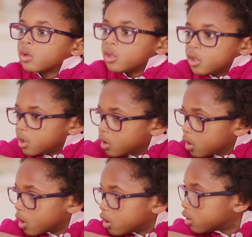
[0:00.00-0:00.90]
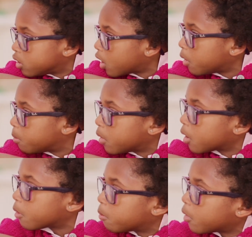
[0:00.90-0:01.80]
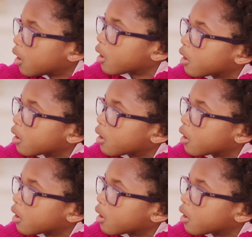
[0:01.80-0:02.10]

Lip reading: He is a big pig.